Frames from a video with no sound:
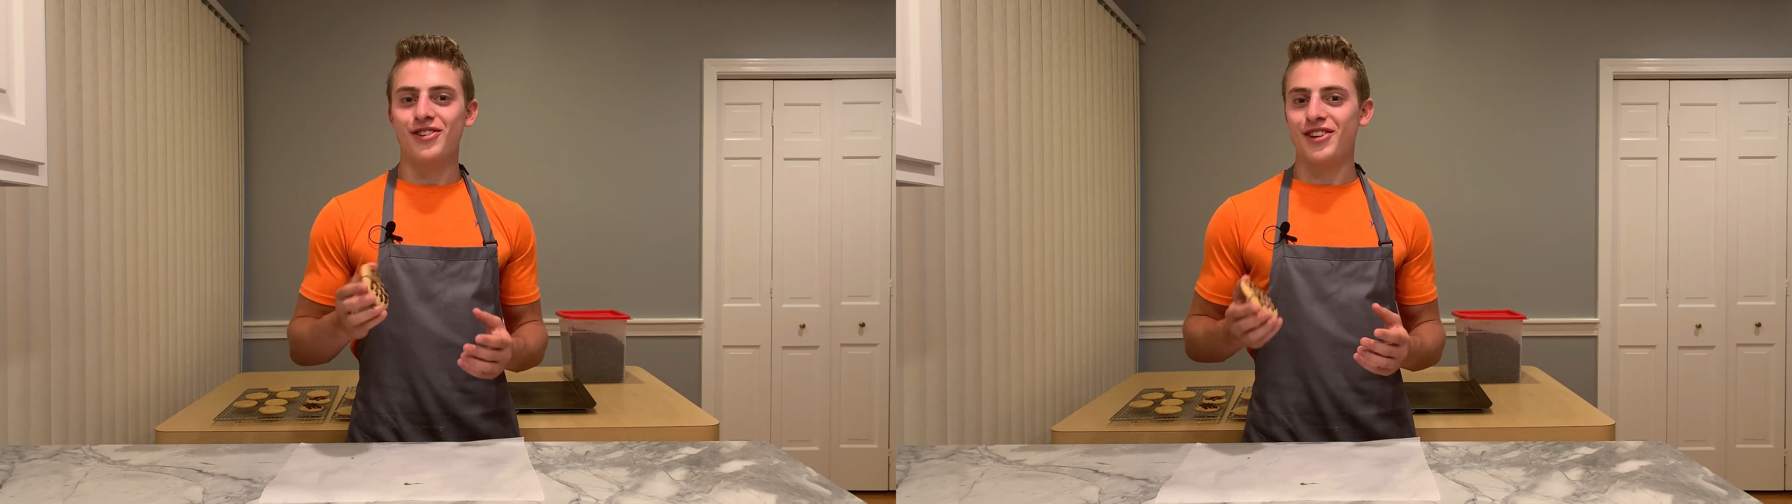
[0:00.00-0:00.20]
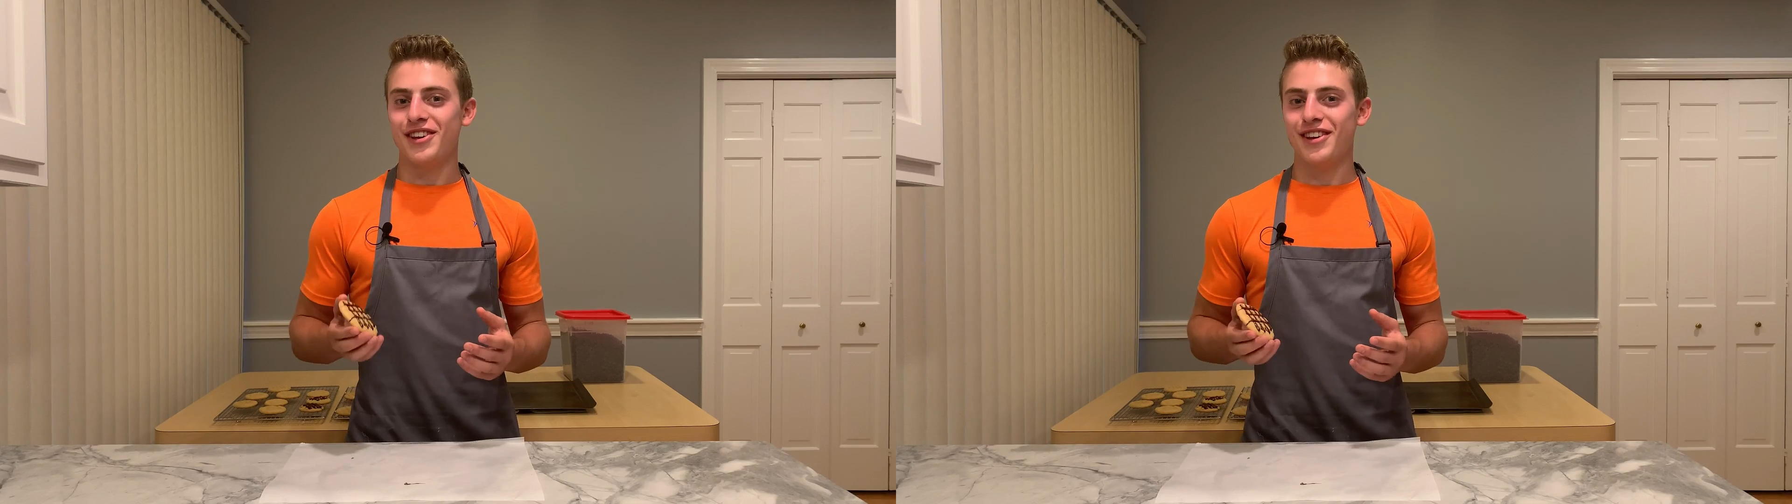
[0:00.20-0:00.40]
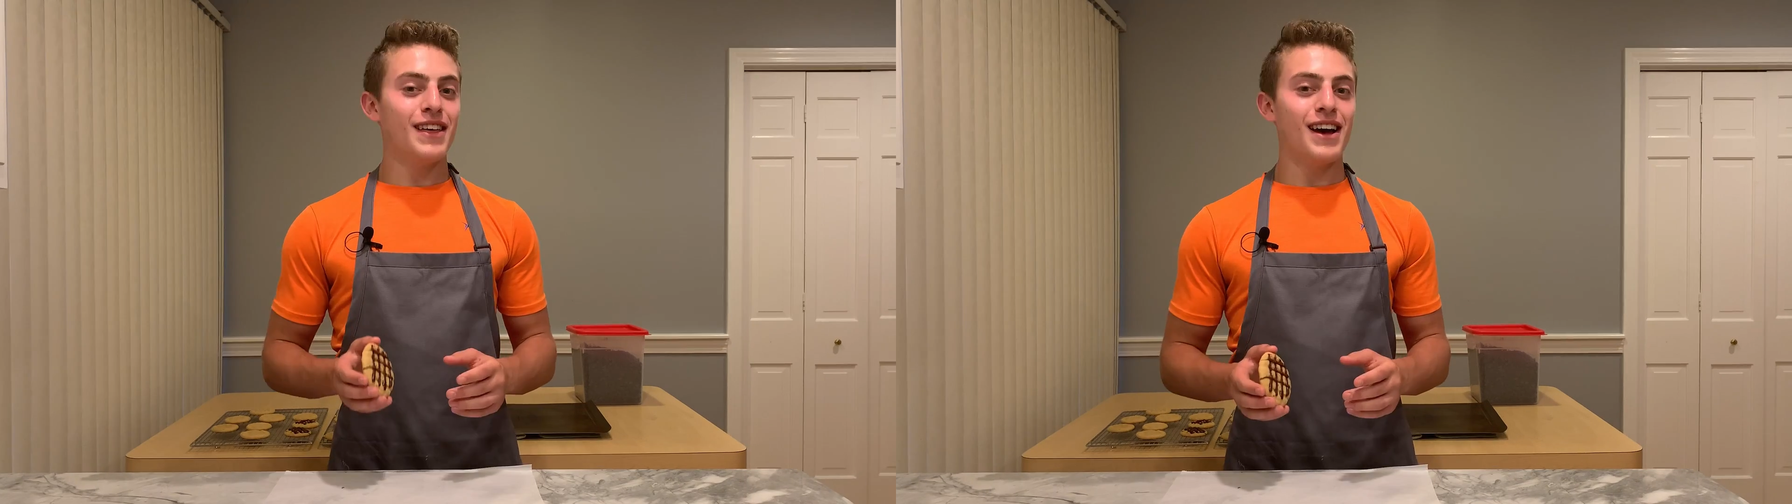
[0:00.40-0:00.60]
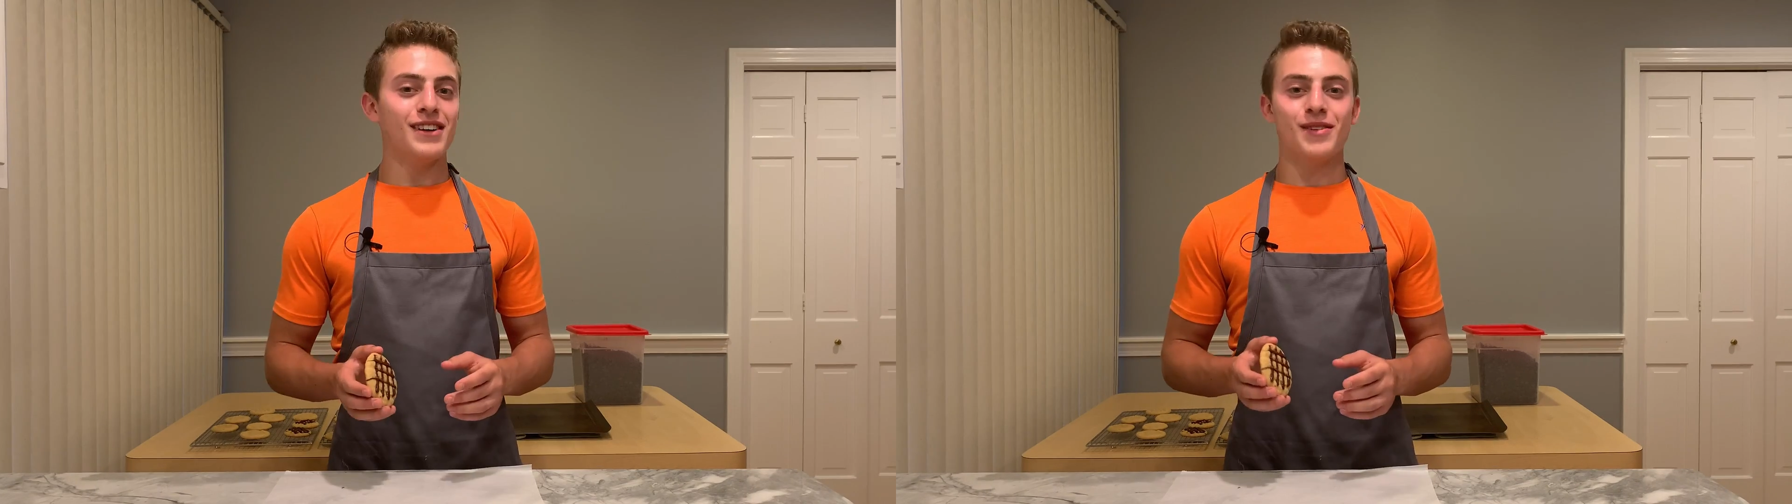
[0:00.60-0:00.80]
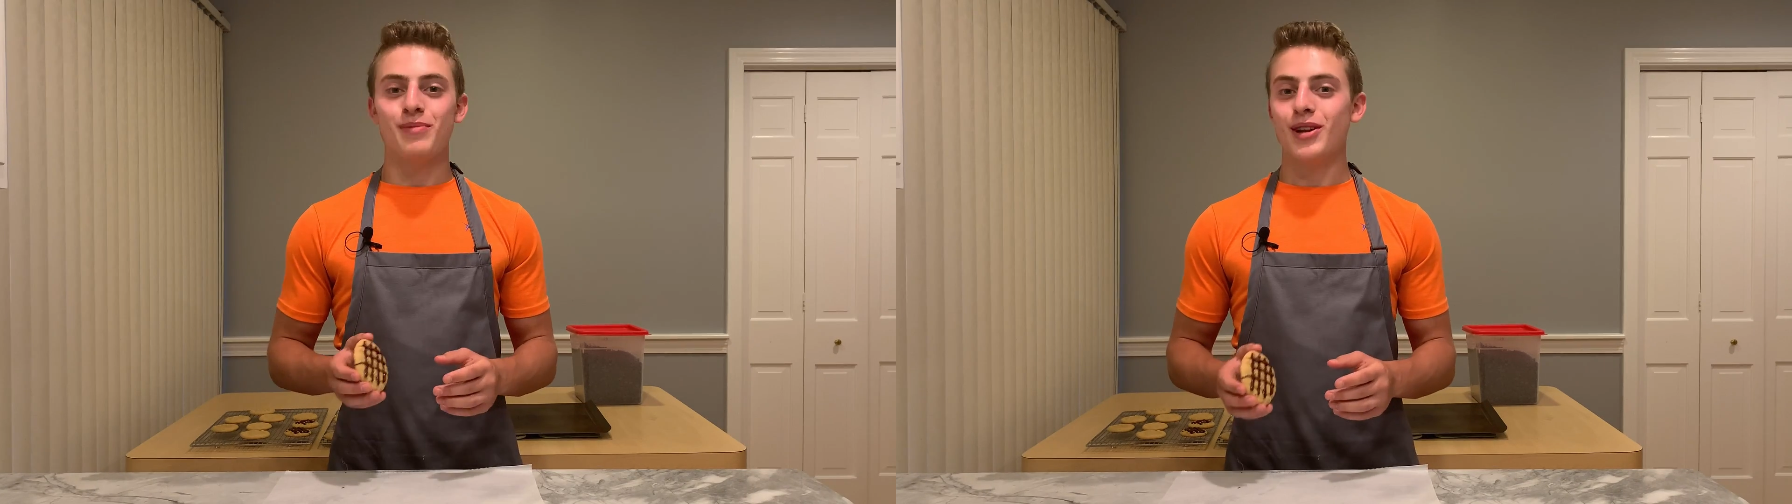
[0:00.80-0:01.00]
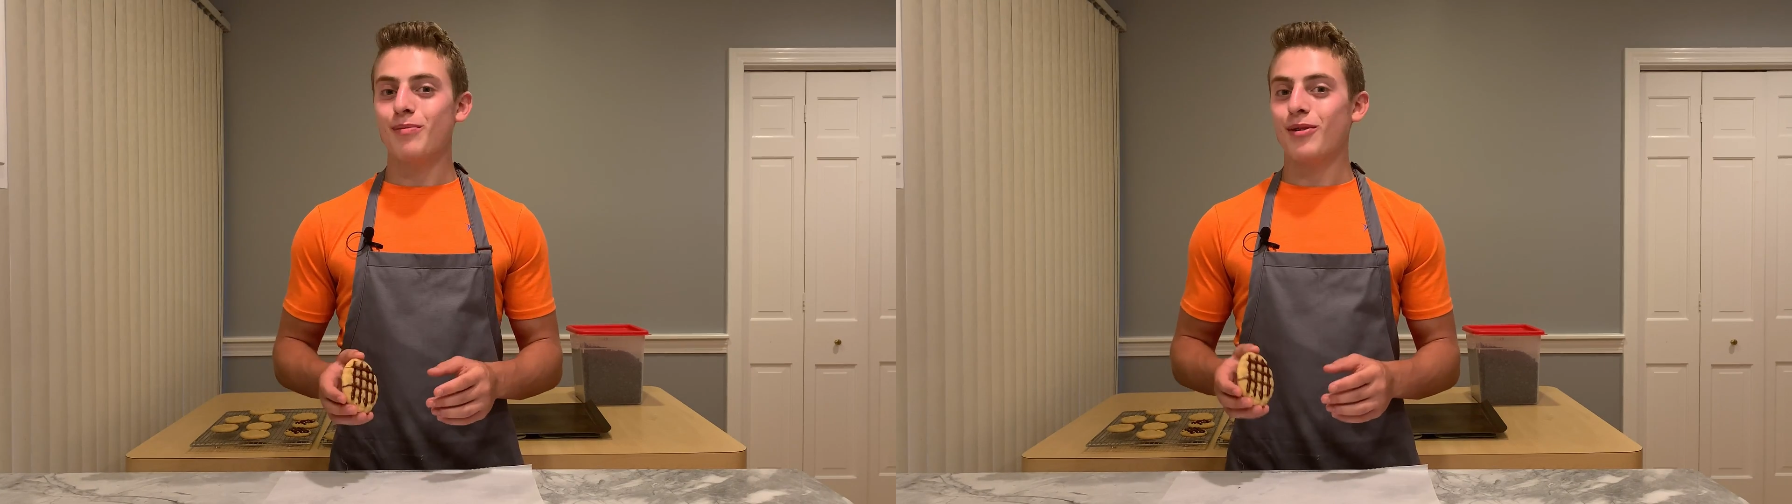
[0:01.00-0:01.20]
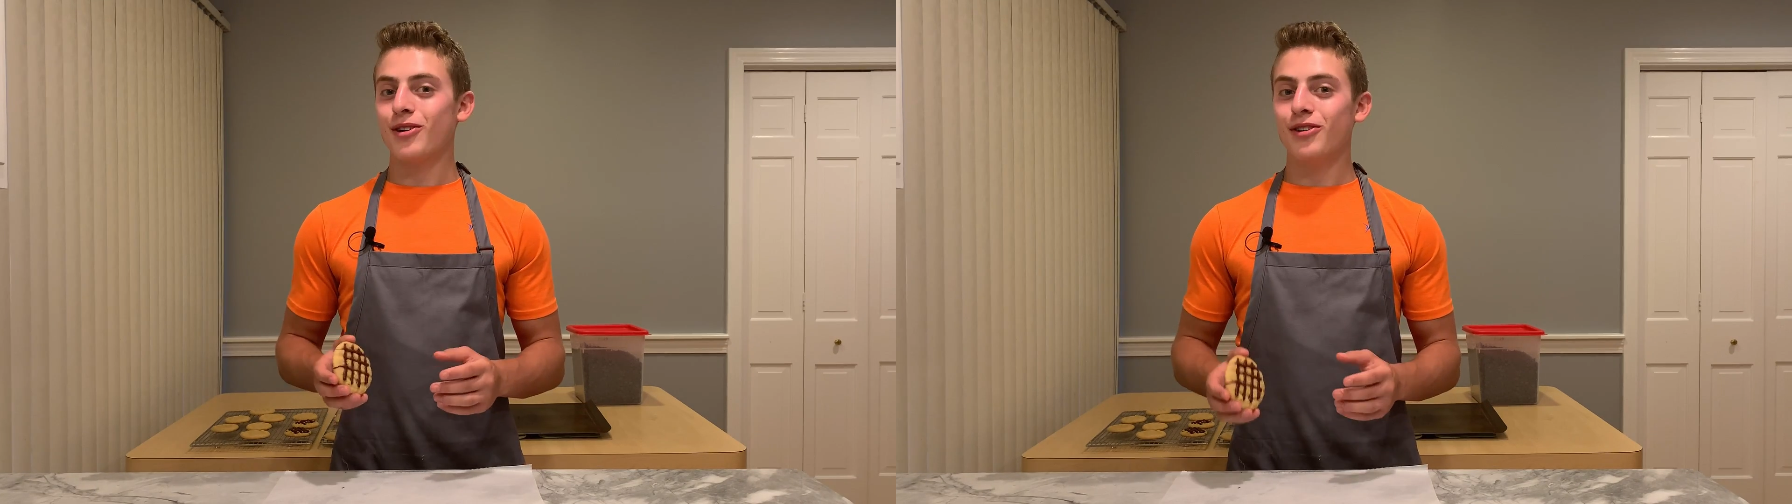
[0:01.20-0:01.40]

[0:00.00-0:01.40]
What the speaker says: cookie. That's a peanut butter